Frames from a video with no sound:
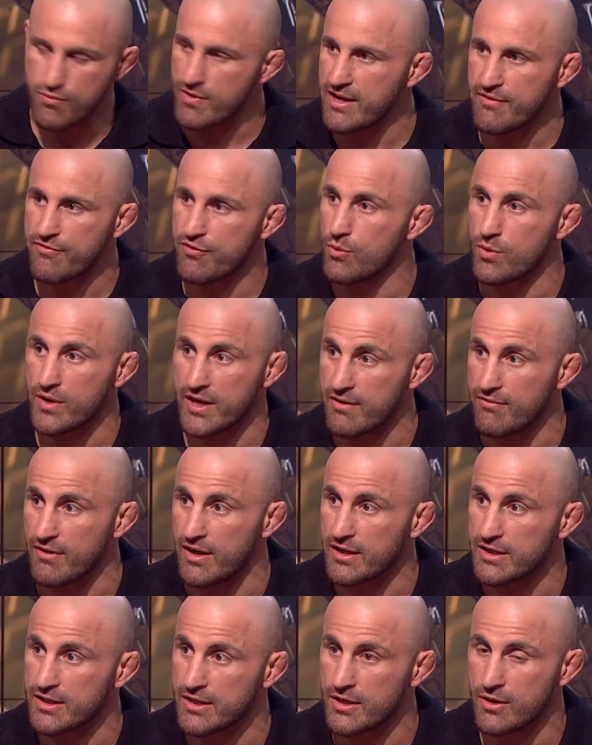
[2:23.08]
ready for
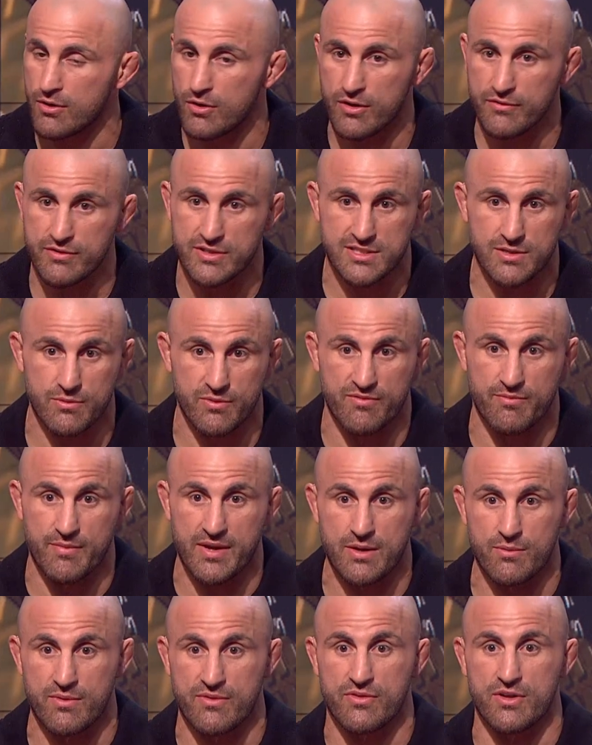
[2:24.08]
whatever. You know, obviously with
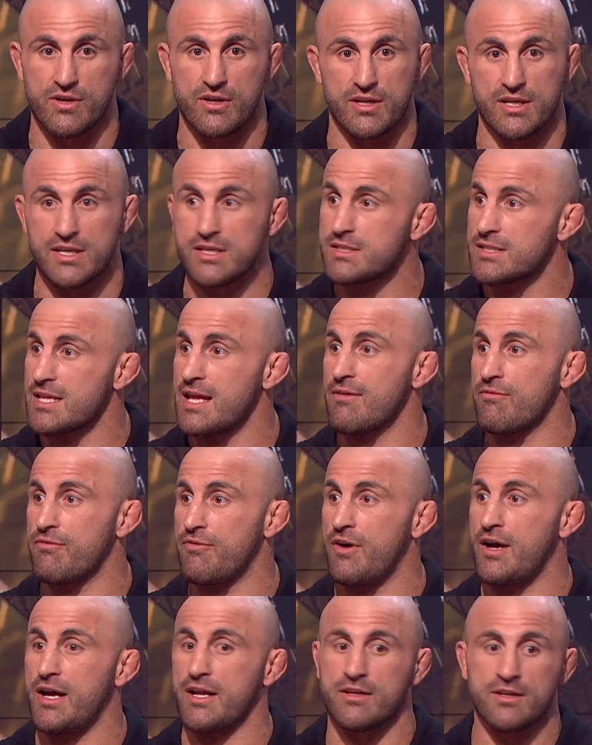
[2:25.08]
me, with the Islam
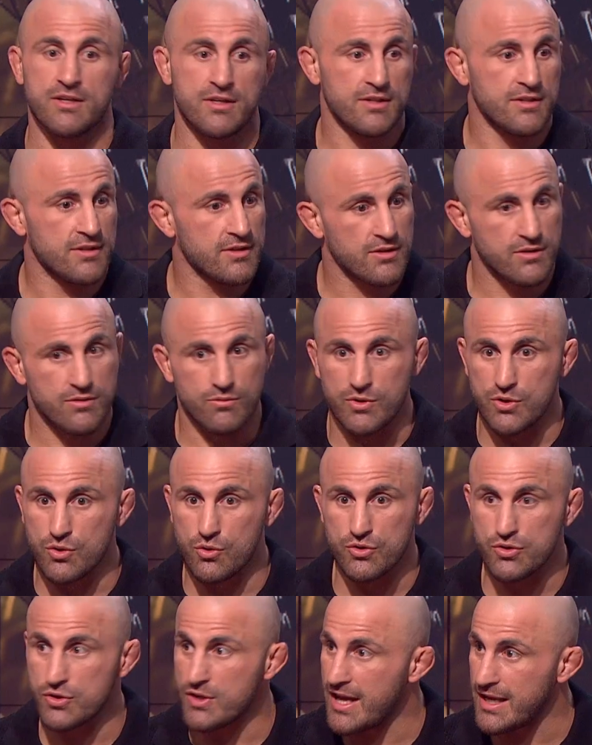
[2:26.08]
fight, we
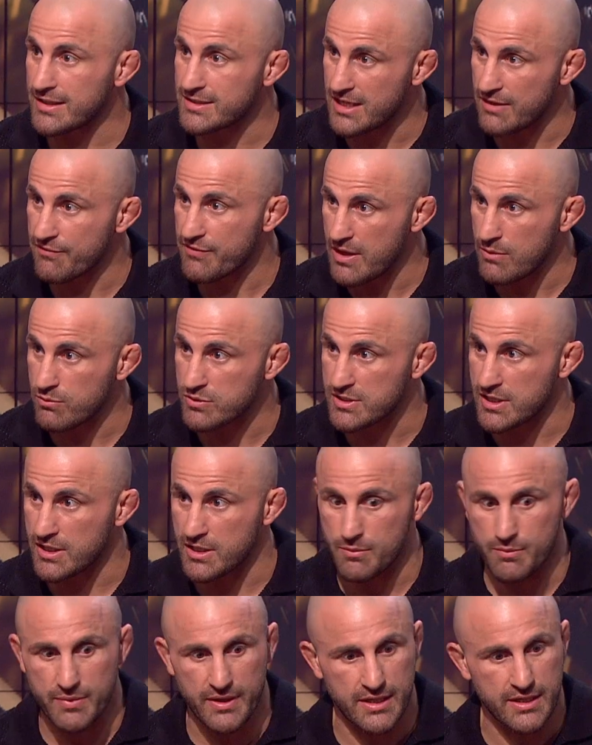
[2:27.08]
all knew how tough that was going
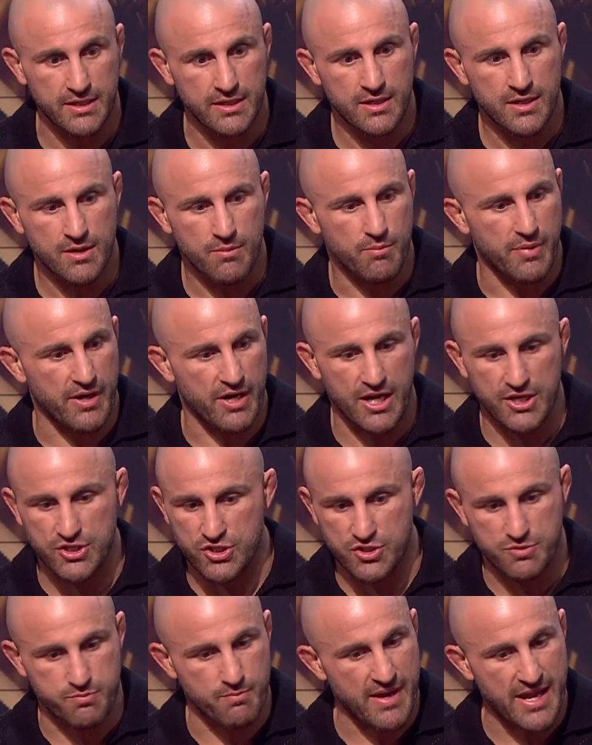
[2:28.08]
to be, but I
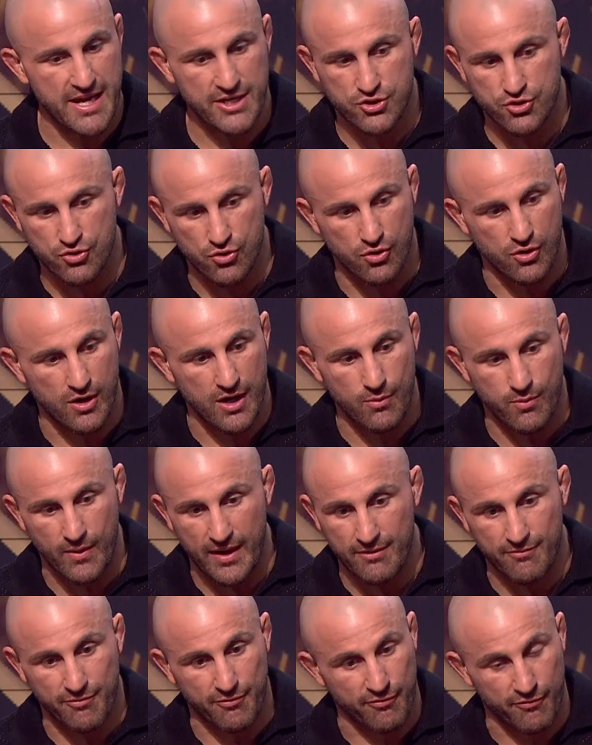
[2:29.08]
just made sure I
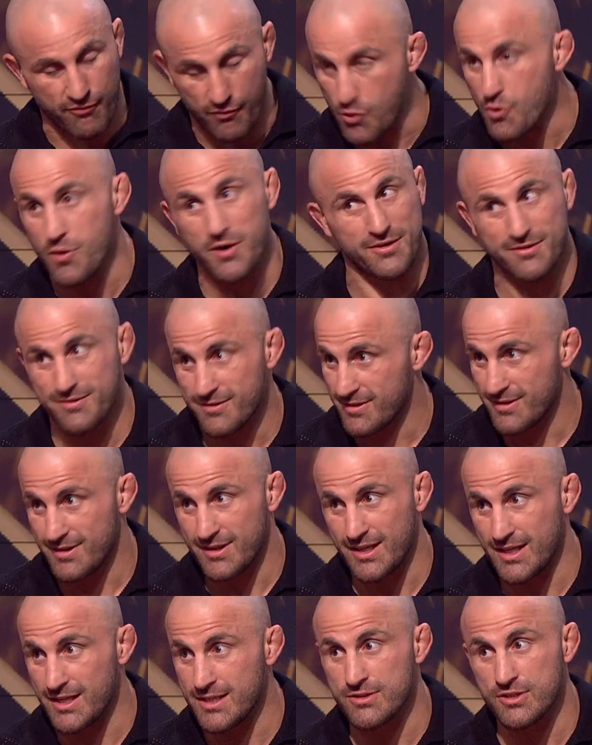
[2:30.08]
went through it
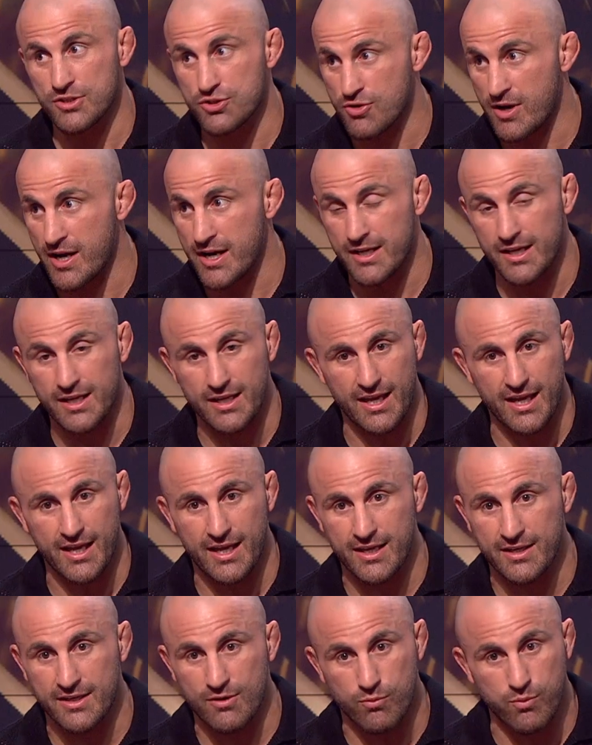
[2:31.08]
in the training.
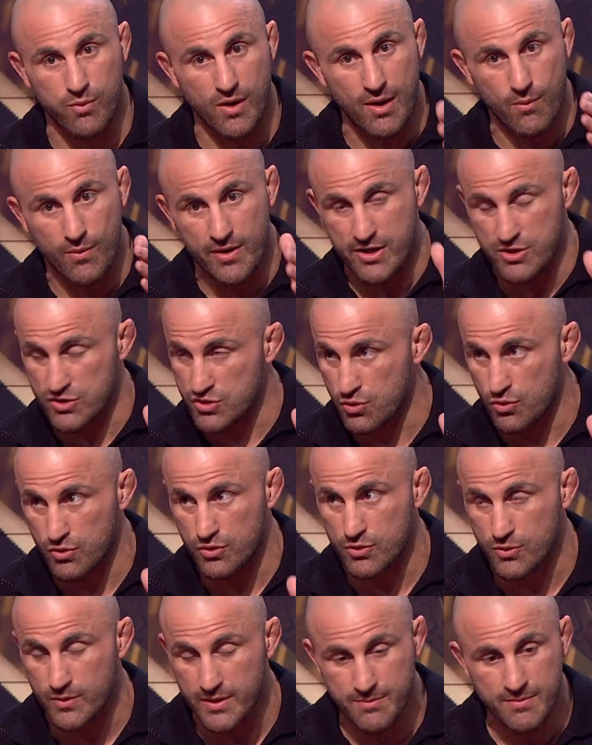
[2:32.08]
And when I was
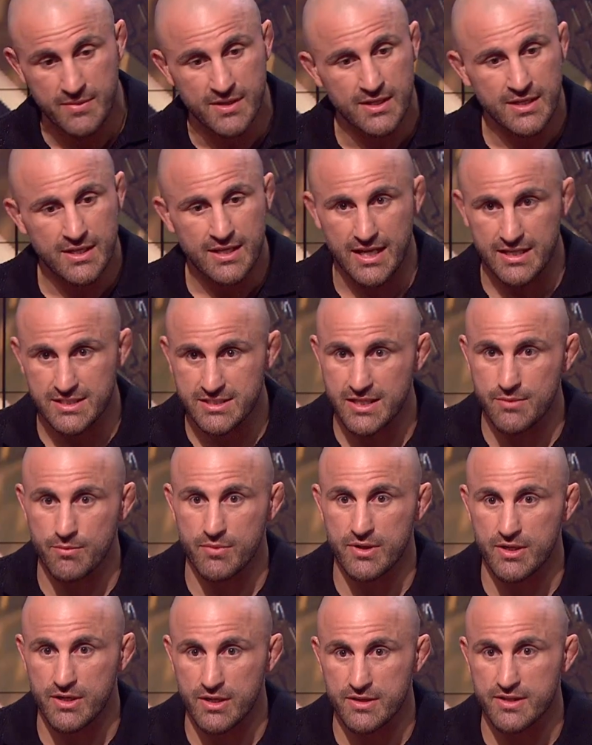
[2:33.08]
talking to him, that seemed
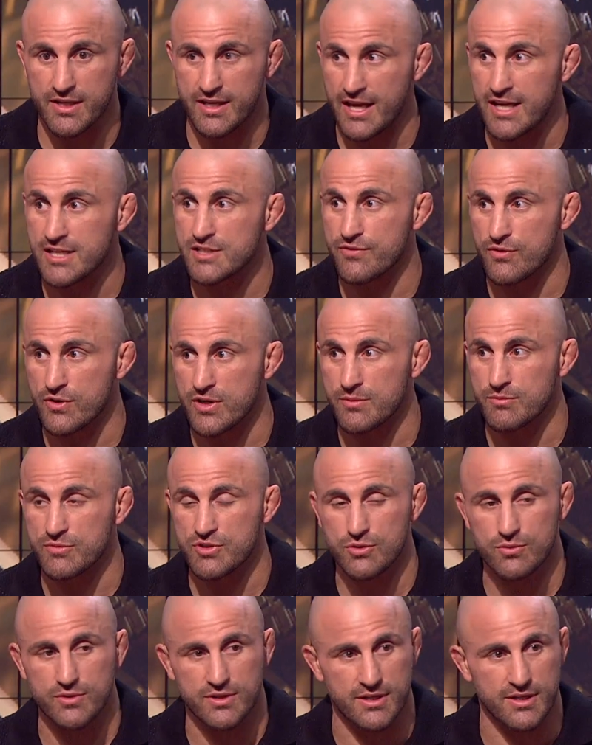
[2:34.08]
the case for him
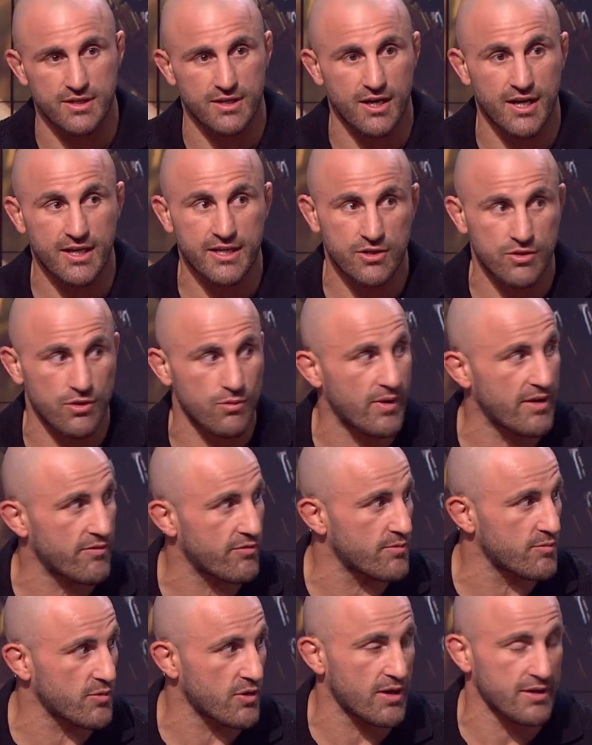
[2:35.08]
too, and I cannot wait
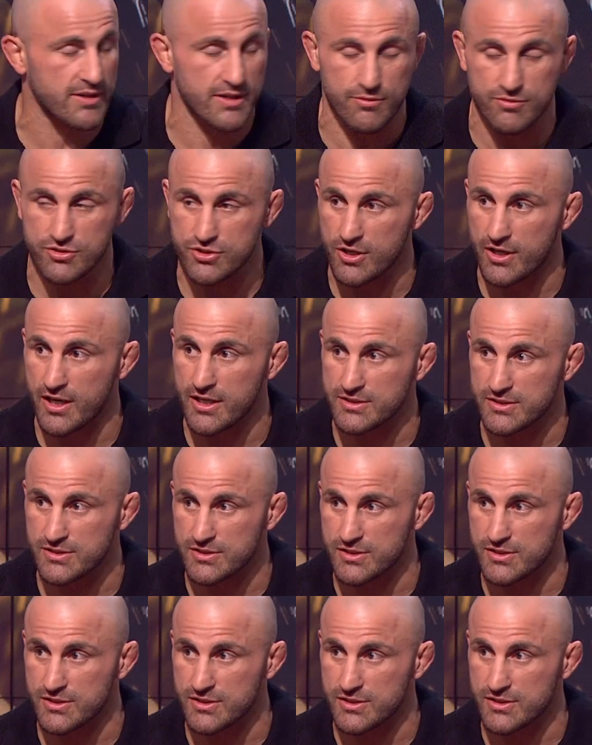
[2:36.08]
for him to go out there and showcase his